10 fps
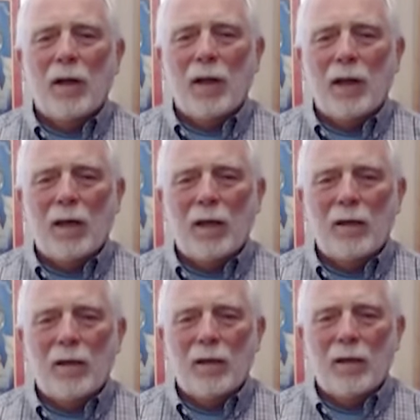
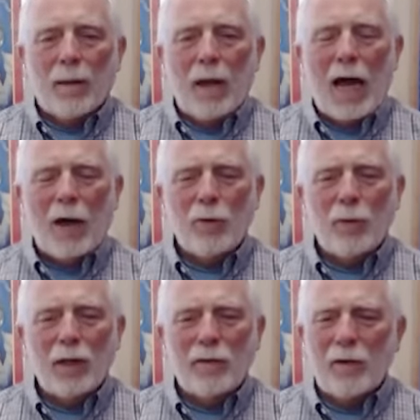And how do we
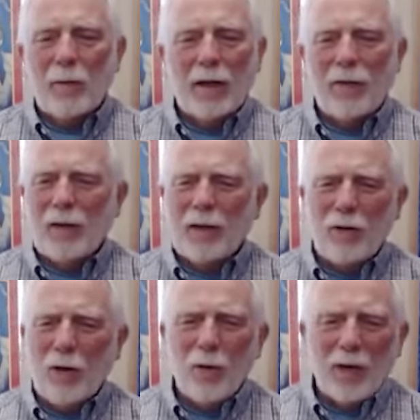get them? I think you
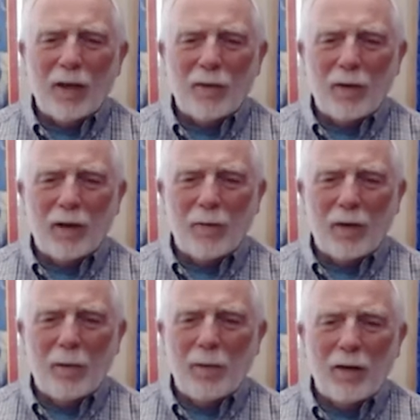know, Kathleen.
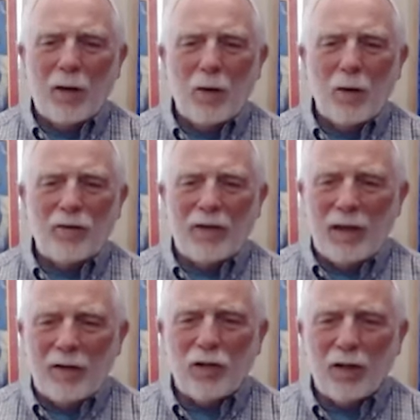I mean, the whole
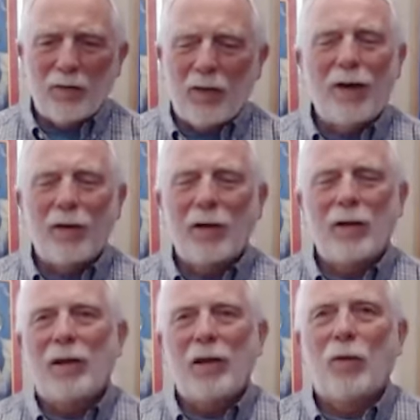teaching is how to,
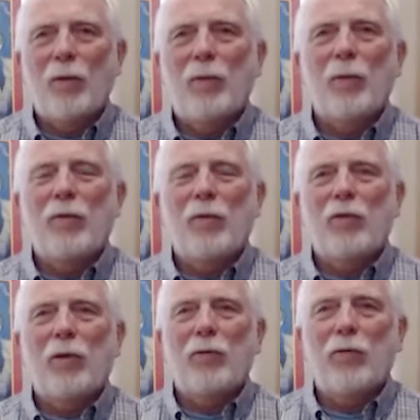you know, we've
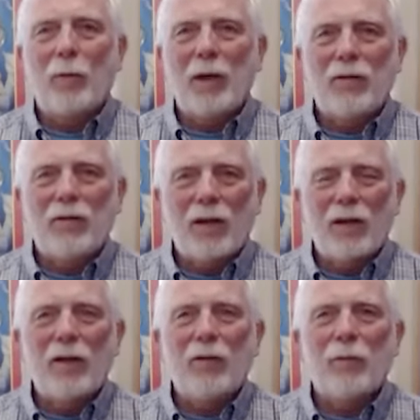shared so many
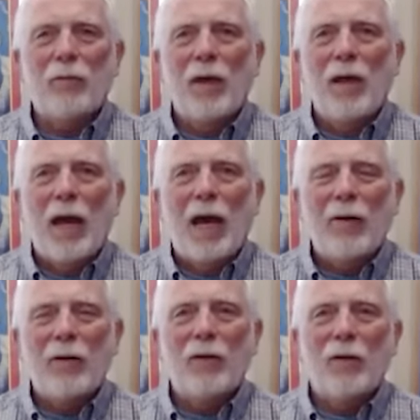techniques of how
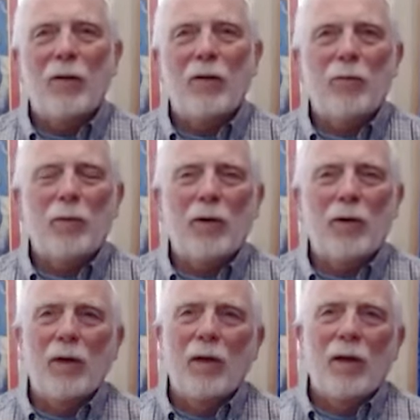to get the Holy Spirit.
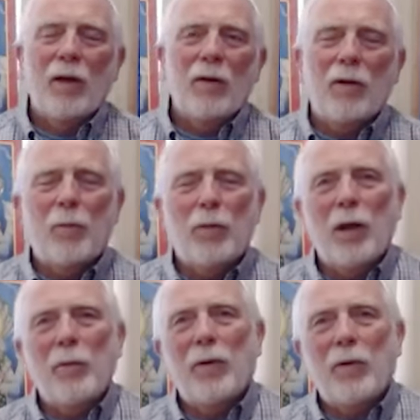The
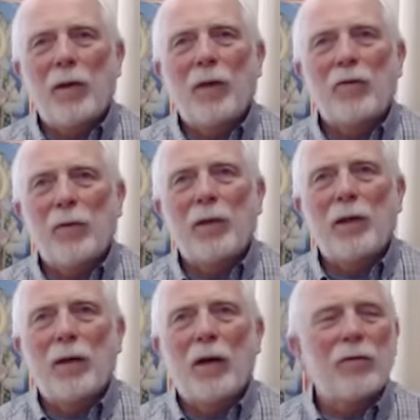primary thing is to be
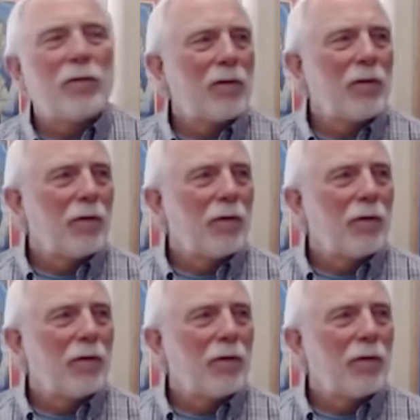love